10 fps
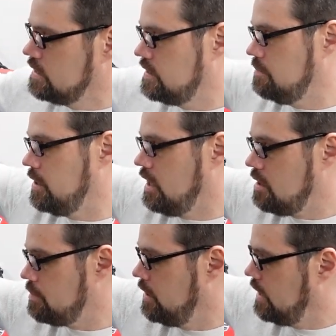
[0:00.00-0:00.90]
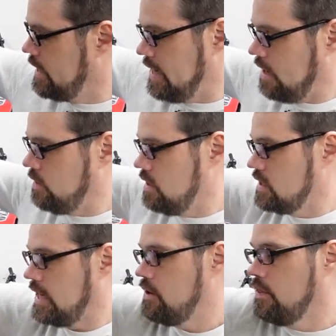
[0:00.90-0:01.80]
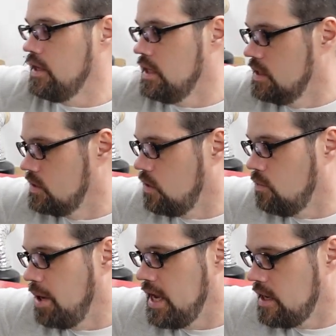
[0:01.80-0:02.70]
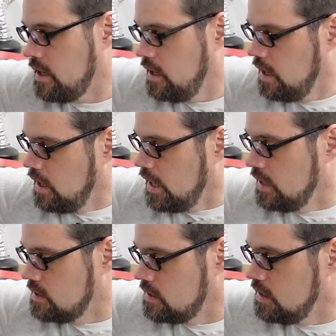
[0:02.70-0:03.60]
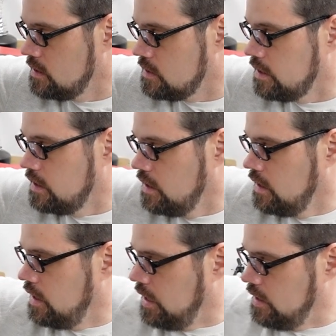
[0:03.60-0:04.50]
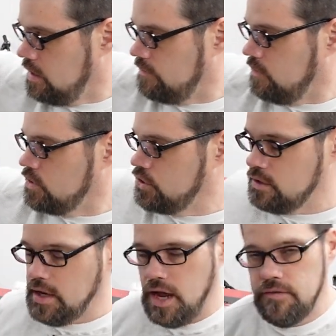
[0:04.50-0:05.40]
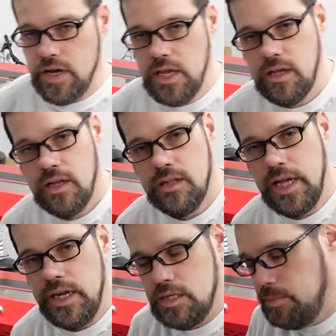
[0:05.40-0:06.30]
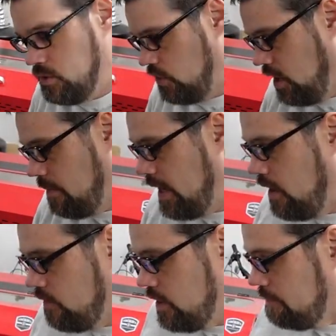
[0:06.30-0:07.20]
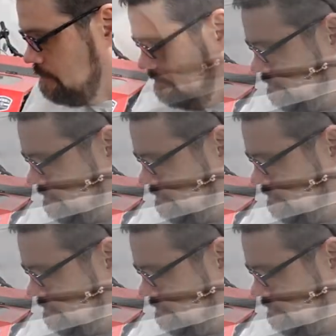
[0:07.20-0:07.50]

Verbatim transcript: zip it up, and now the entire thing is opaque and sealed and therefore shouldn't have any light exposure coming out of it.